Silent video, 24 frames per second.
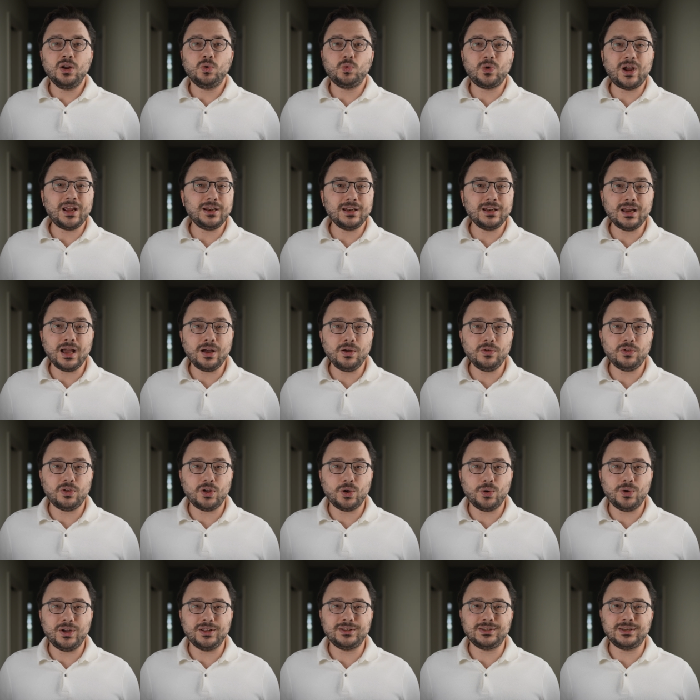Right now,
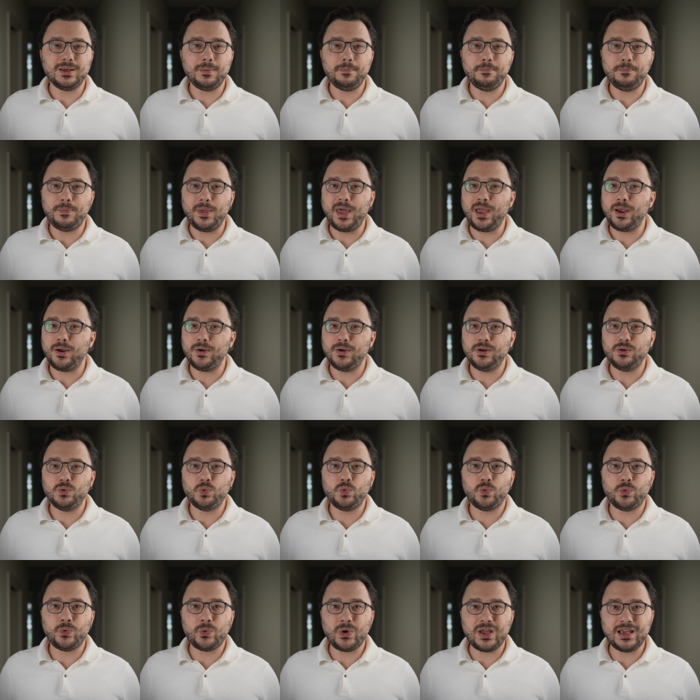though, it's a
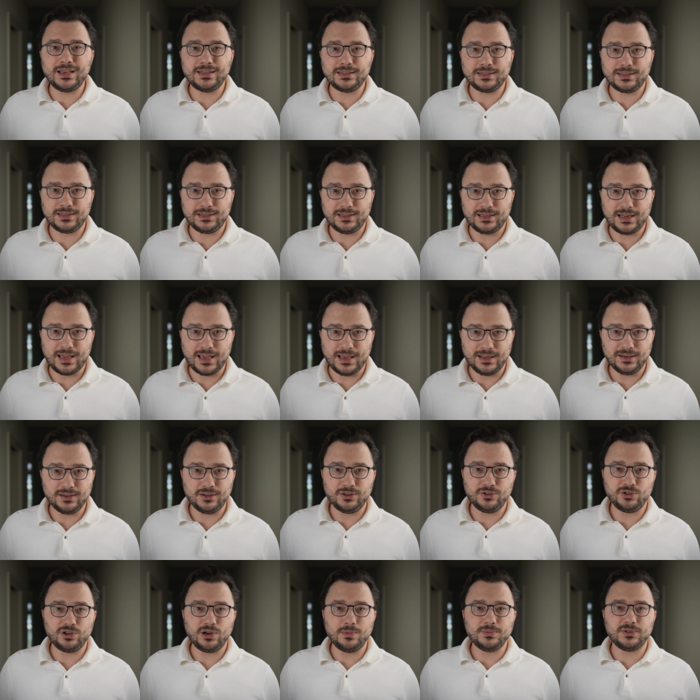barren wasteland in
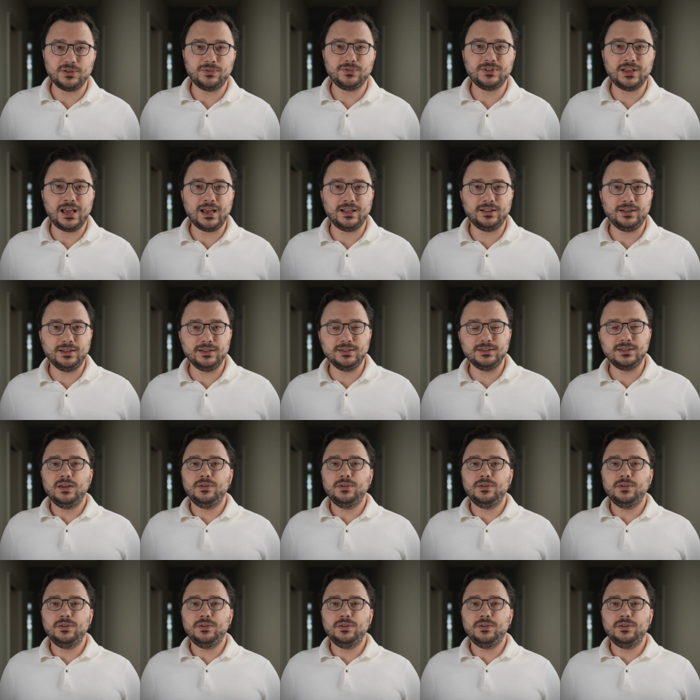terms of talent.